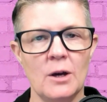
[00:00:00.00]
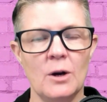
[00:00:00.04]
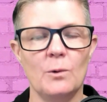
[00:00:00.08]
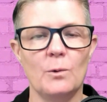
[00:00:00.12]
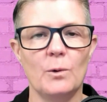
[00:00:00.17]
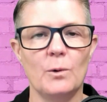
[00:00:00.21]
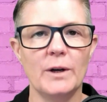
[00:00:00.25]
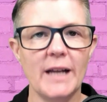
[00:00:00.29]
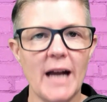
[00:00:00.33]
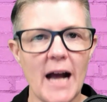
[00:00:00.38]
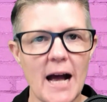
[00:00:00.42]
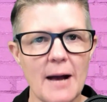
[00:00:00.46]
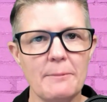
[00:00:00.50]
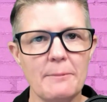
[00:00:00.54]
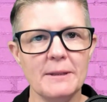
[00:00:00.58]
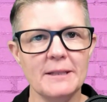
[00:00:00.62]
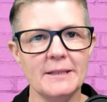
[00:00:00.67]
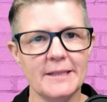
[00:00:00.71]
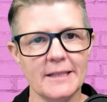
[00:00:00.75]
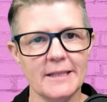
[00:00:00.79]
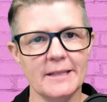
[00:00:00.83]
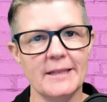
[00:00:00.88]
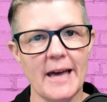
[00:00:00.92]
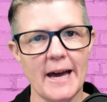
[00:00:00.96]
What happens
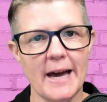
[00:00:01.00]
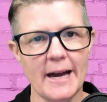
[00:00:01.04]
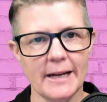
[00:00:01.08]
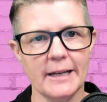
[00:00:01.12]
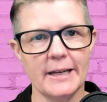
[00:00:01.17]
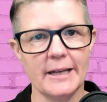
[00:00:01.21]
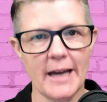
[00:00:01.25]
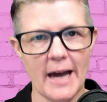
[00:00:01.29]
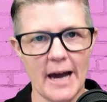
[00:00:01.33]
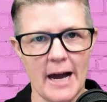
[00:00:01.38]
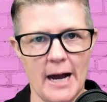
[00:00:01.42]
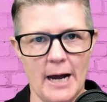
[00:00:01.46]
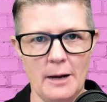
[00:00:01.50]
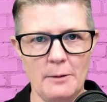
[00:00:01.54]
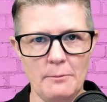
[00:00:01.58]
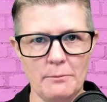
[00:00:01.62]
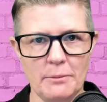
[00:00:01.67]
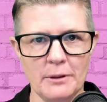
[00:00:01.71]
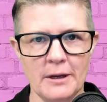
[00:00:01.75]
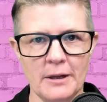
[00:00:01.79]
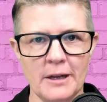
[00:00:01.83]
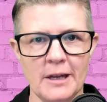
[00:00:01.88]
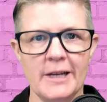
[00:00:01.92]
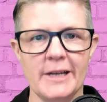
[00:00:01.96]
in that gap
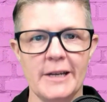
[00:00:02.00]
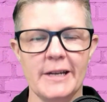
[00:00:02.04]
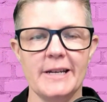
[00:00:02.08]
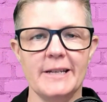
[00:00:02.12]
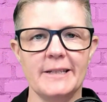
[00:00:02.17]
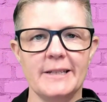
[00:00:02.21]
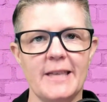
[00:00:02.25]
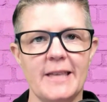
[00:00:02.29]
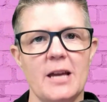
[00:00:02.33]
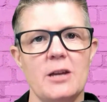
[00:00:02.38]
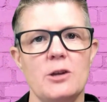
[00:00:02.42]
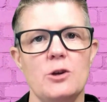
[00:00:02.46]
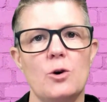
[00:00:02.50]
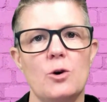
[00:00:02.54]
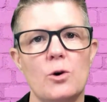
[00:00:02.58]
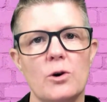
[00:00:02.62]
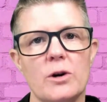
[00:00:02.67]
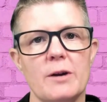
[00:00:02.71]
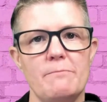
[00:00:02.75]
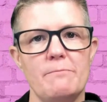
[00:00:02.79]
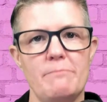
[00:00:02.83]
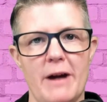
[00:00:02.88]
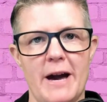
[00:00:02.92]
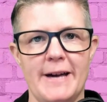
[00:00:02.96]
is that your
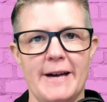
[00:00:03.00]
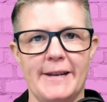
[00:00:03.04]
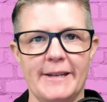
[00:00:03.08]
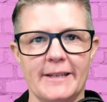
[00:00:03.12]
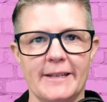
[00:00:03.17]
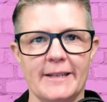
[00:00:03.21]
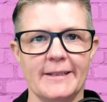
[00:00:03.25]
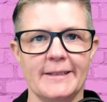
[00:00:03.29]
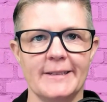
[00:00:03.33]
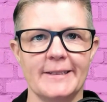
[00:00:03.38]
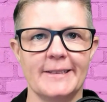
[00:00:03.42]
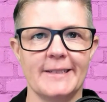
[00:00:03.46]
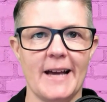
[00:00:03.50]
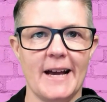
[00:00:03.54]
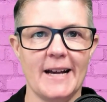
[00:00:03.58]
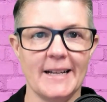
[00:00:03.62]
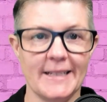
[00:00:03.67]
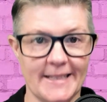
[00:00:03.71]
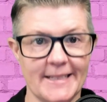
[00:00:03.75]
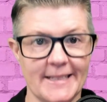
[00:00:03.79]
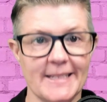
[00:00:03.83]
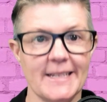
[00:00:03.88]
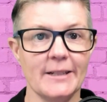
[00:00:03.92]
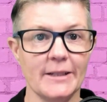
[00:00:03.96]
competitors are
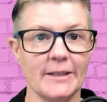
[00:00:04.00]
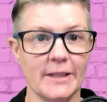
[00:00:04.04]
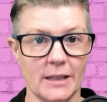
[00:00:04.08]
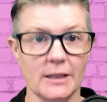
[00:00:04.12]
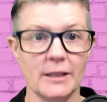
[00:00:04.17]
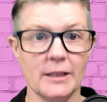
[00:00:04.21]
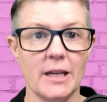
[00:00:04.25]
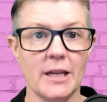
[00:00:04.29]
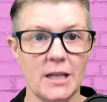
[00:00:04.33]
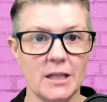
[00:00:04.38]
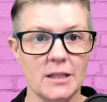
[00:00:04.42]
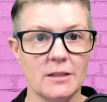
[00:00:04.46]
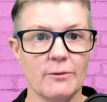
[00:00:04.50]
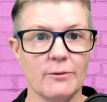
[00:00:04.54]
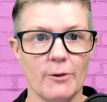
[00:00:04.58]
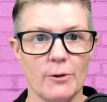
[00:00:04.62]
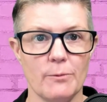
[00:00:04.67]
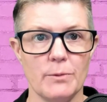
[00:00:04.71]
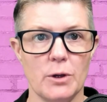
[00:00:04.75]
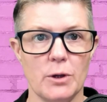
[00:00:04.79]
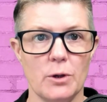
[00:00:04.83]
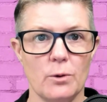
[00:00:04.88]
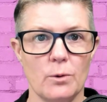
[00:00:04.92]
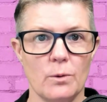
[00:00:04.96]
stealing leads from
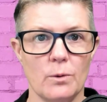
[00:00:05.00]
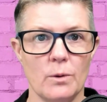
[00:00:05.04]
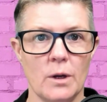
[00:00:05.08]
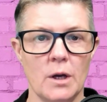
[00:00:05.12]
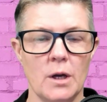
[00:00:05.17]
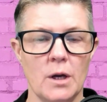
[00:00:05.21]
you.